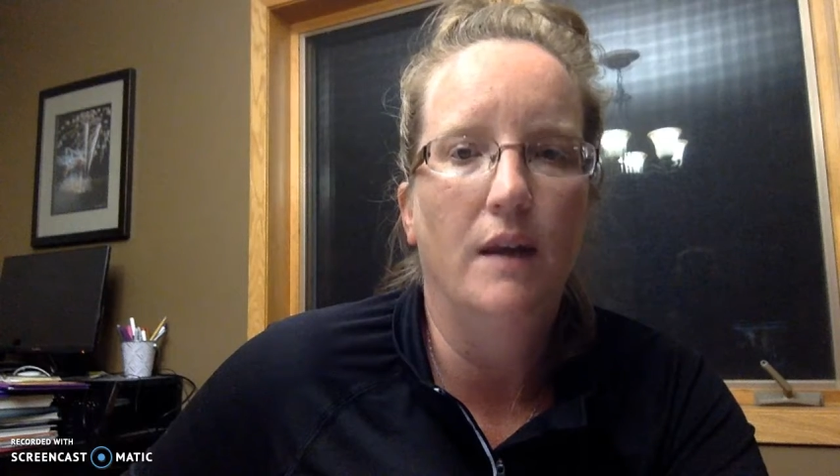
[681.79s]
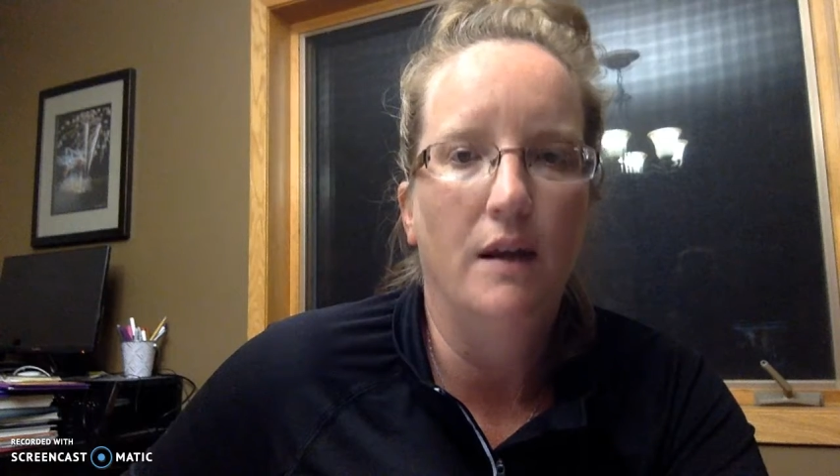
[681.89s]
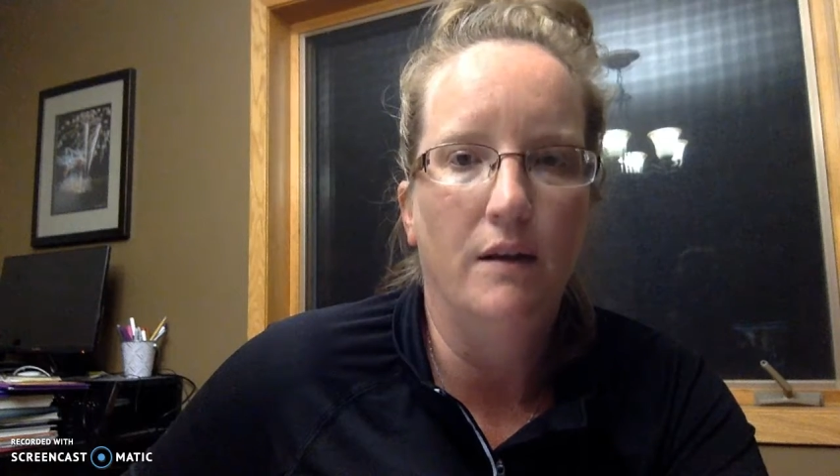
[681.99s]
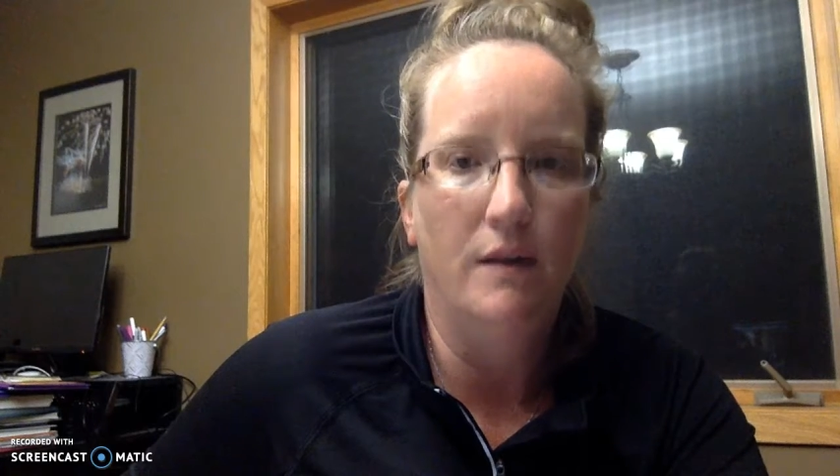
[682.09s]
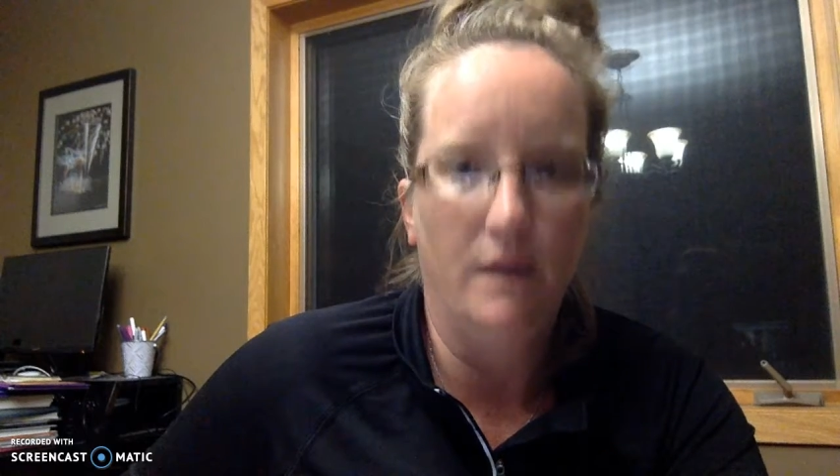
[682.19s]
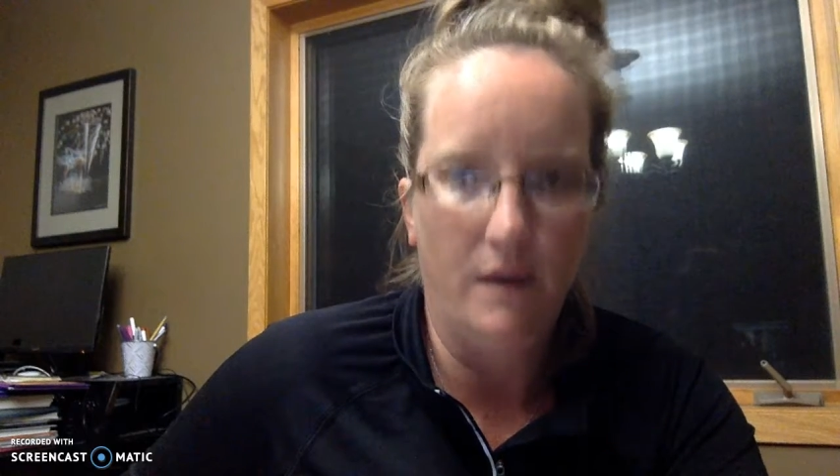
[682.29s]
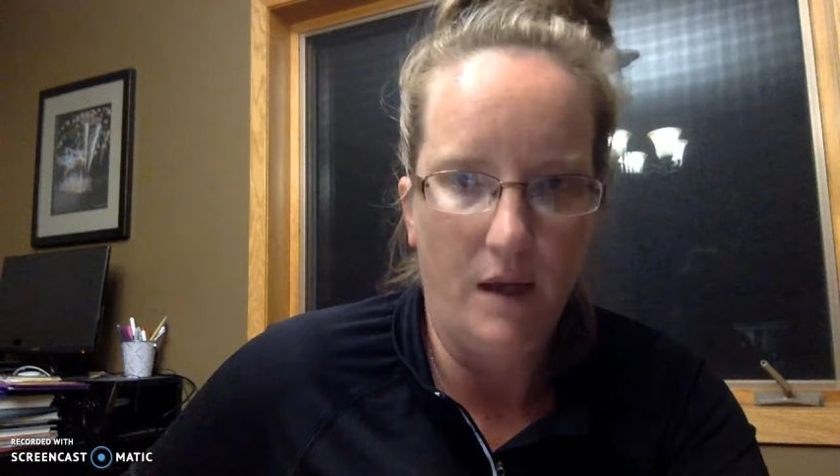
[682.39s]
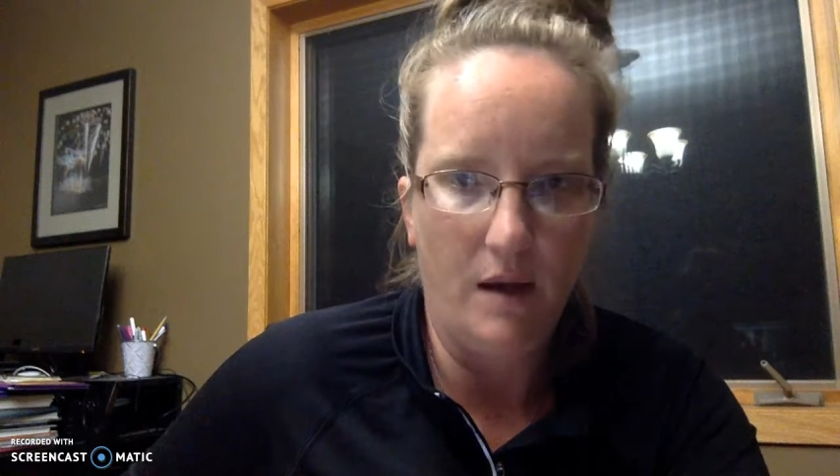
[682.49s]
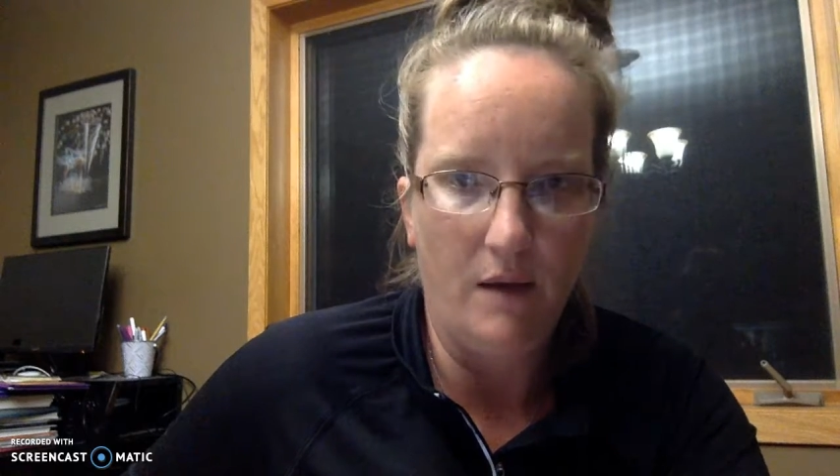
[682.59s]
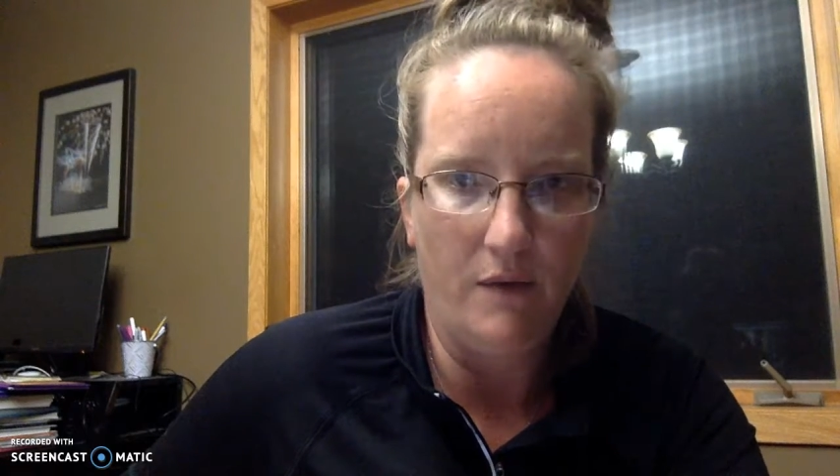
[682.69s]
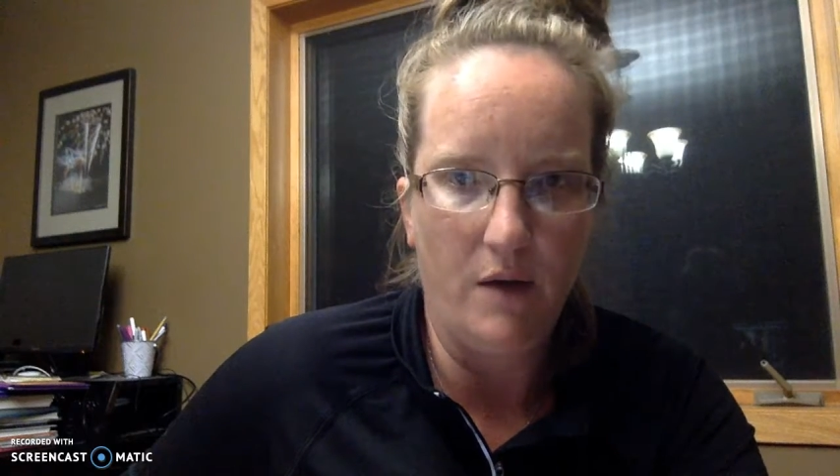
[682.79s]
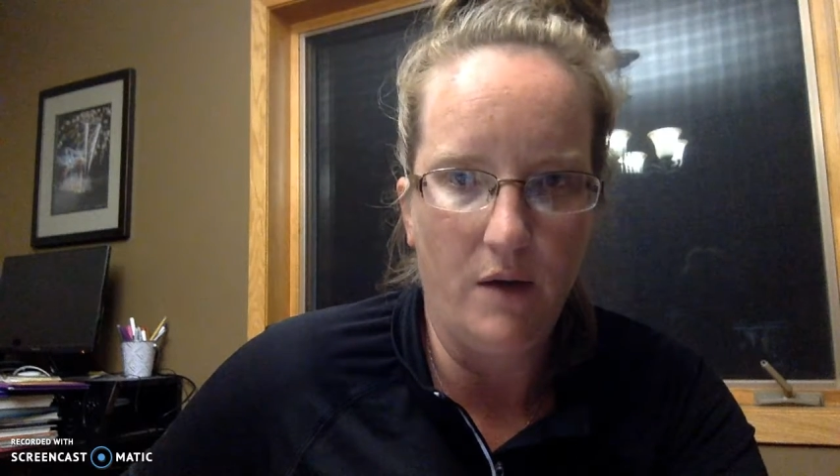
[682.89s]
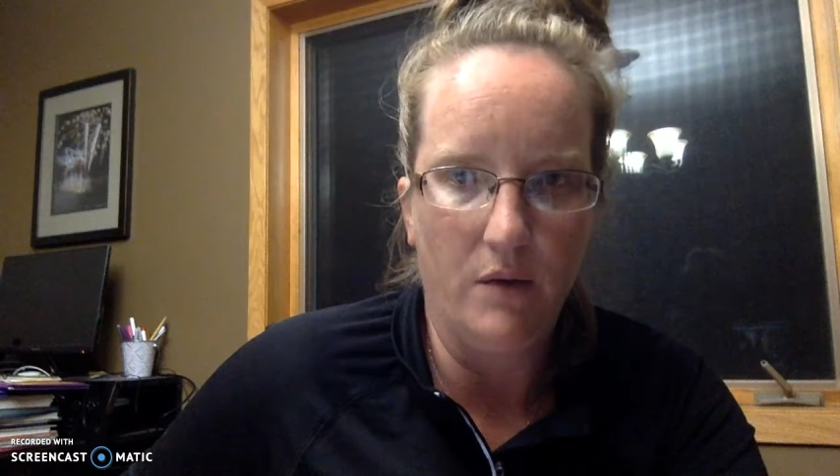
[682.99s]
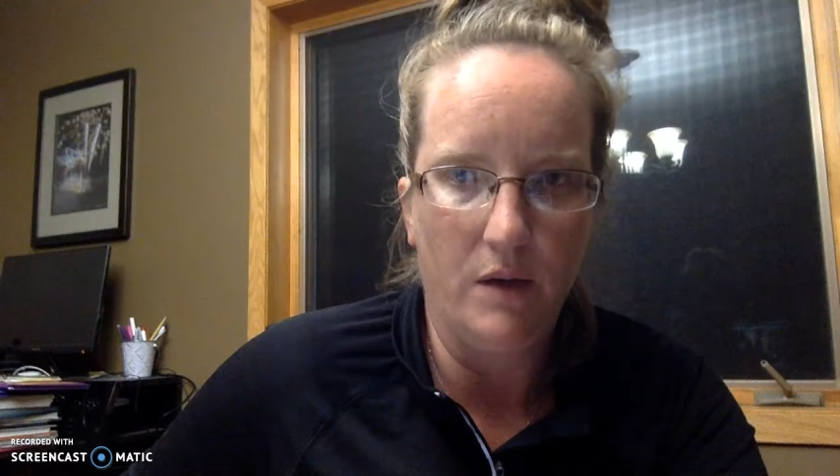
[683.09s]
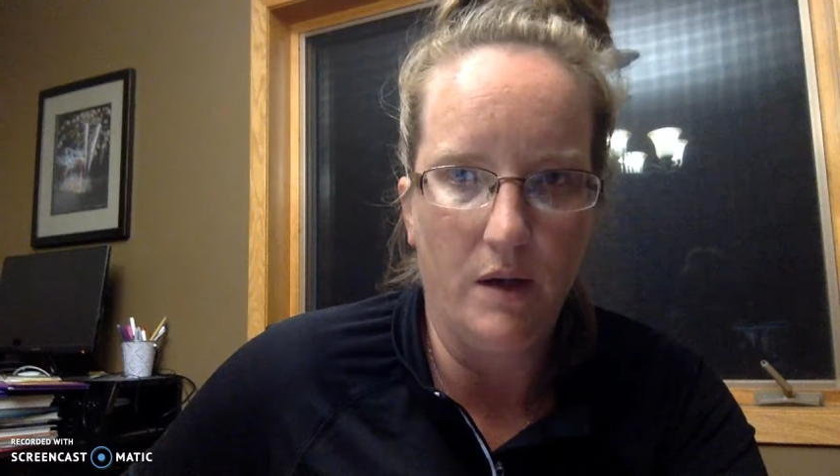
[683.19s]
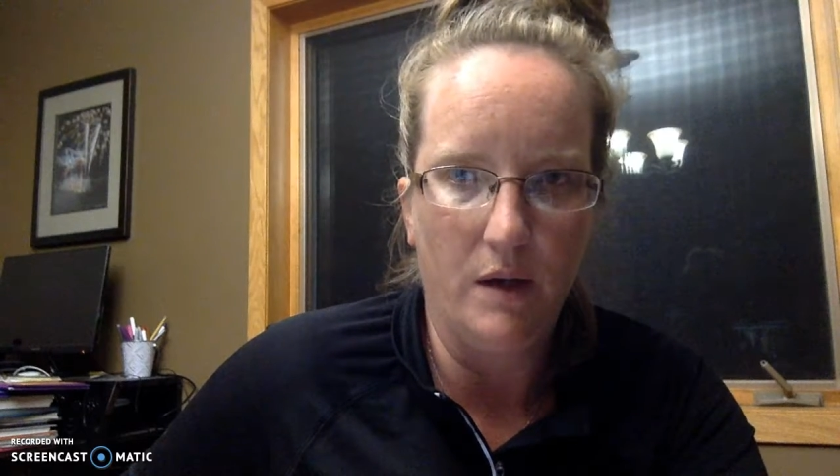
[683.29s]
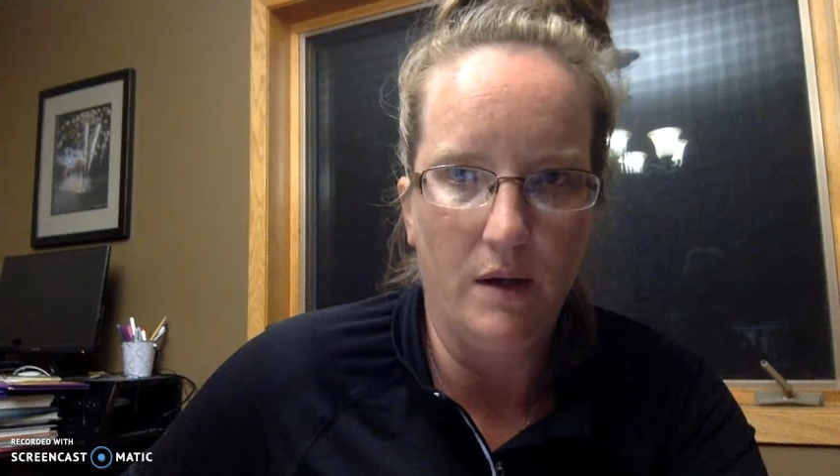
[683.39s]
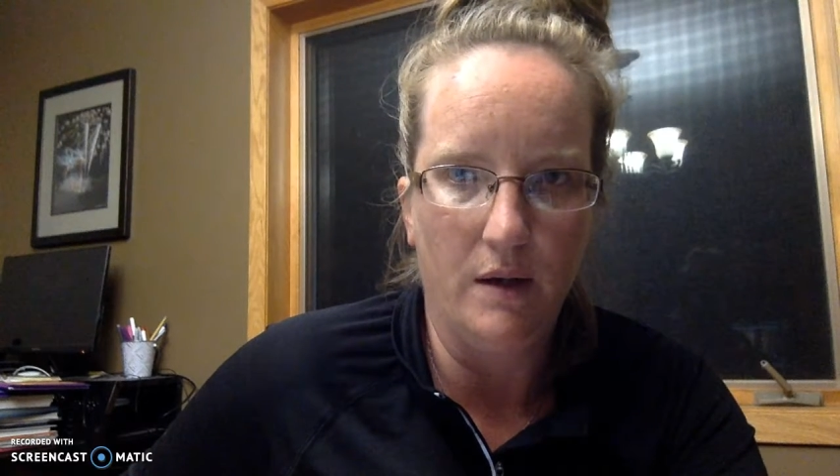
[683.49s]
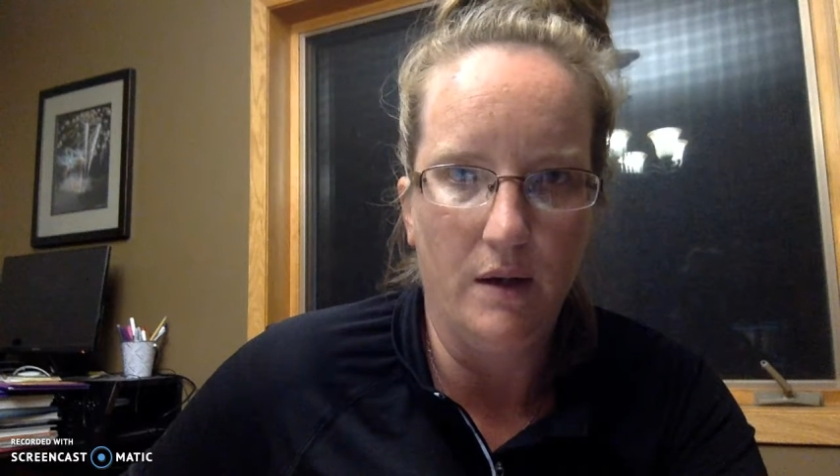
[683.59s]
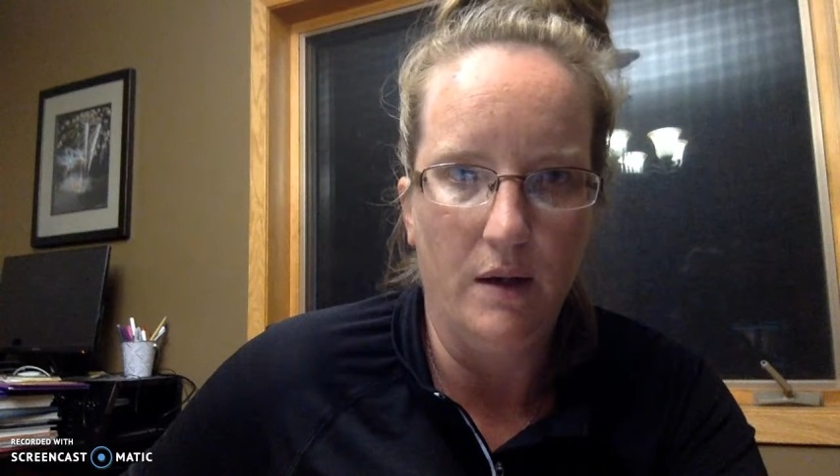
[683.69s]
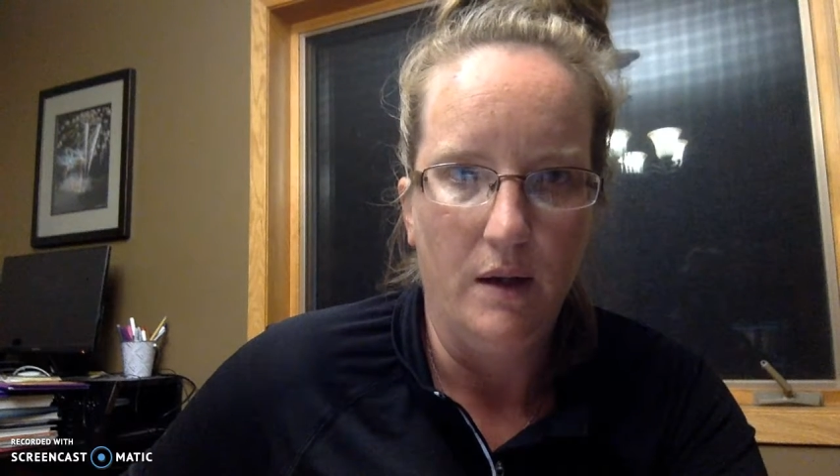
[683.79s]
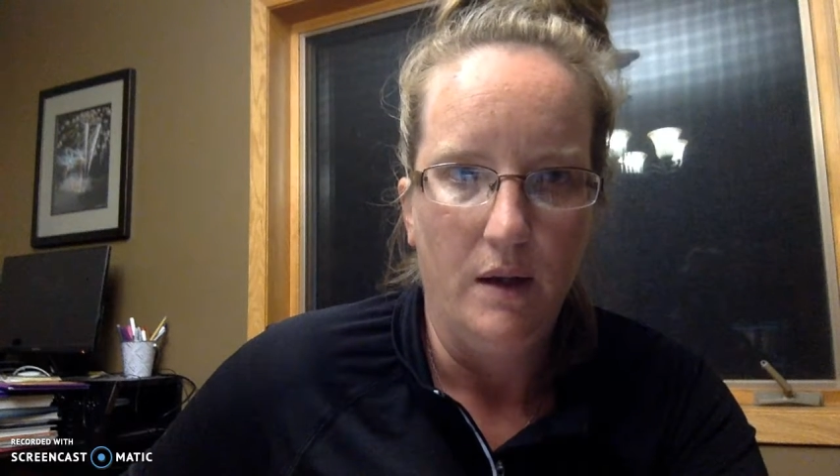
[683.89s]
I found on,